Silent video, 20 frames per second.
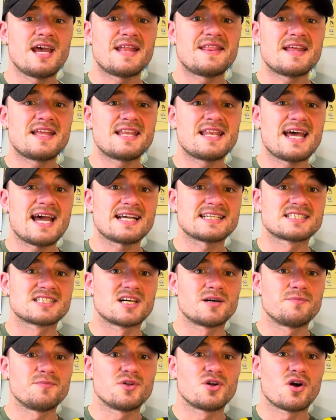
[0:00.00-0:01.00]
then next
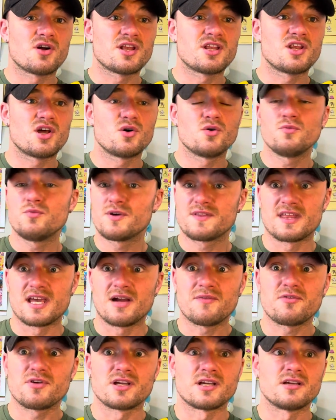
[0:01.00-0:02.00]
up, you already know with
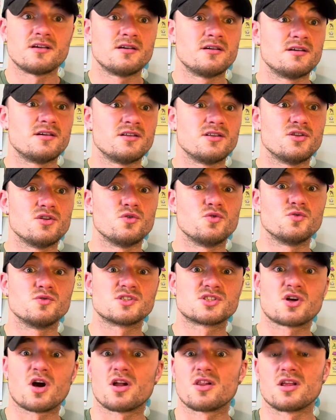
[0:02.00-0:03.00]
every new
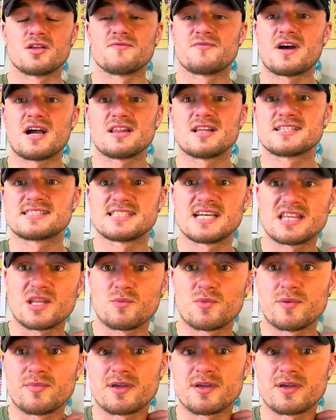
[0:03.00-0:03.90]
Scarlet and Violet set that we've